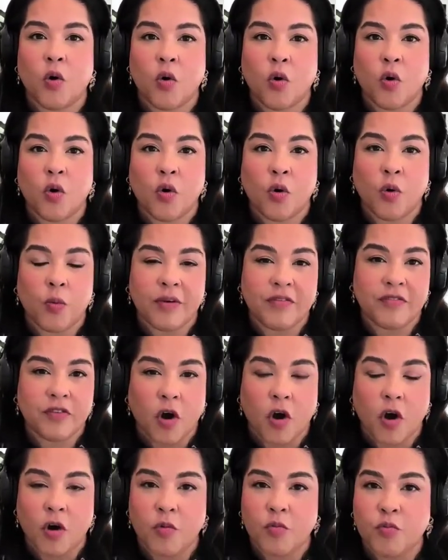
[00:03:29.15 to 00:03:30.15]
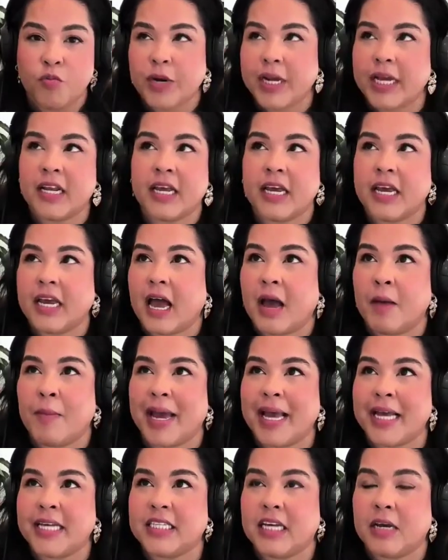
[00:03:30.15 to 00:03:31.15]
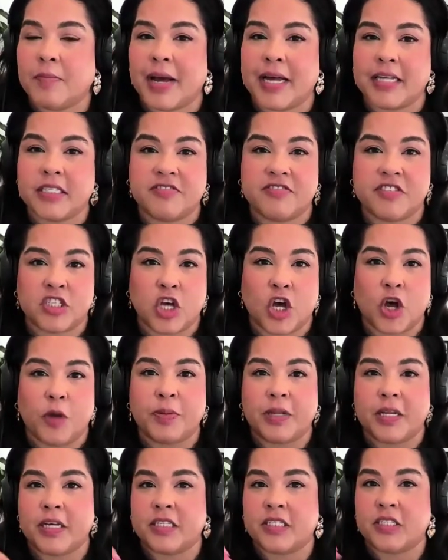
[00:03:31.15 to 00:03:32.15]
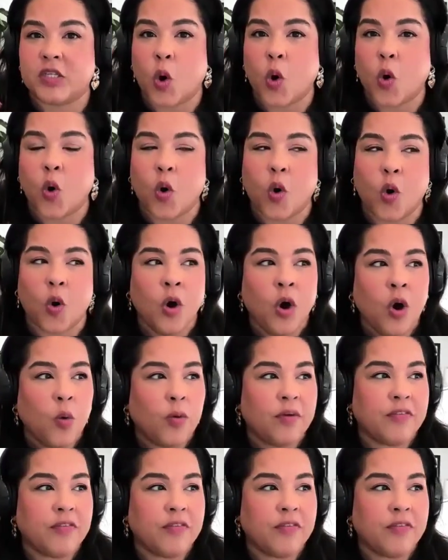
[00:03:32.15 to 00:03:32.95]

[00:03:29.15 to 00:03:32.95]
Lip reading: or we've got really amazing amounts of surplus or